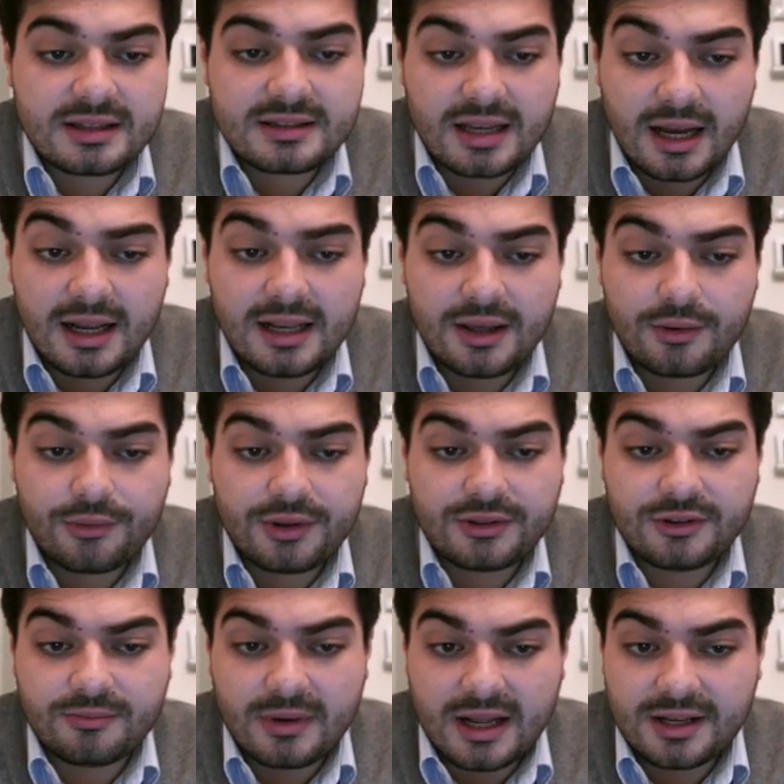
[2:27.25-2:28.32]
tiling
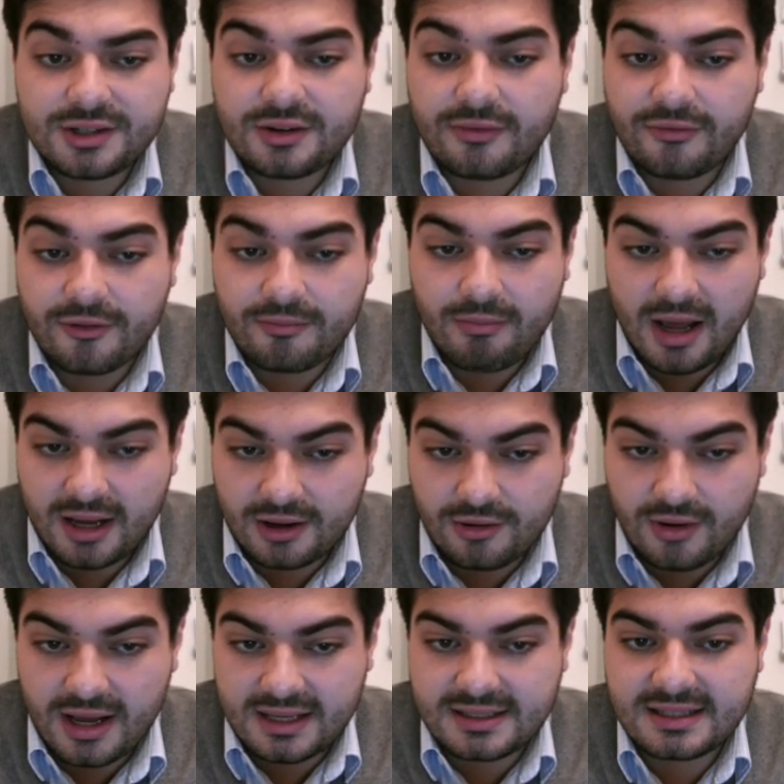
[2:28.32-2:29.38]
window manager for
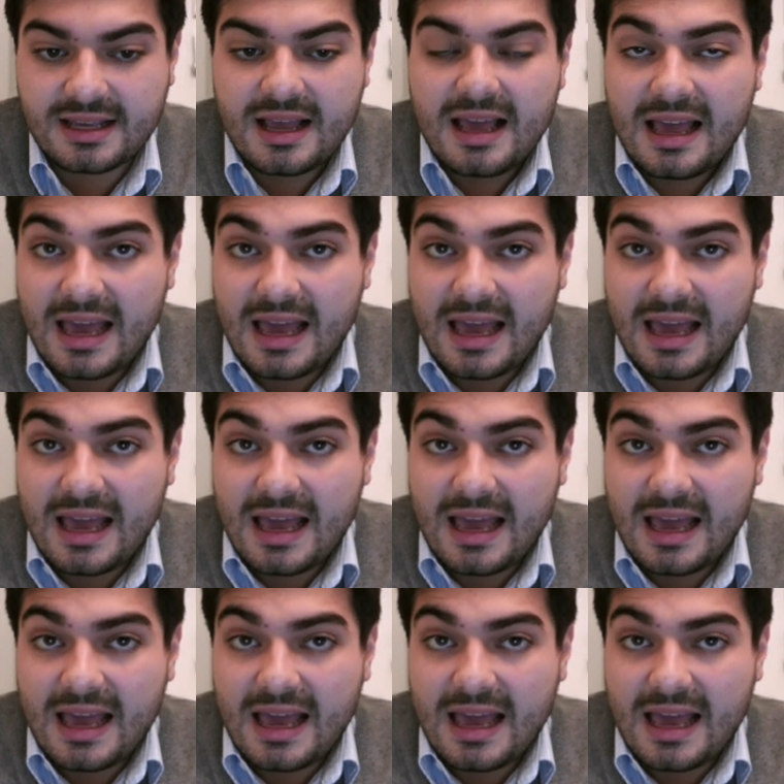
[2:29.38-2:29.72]
macOS,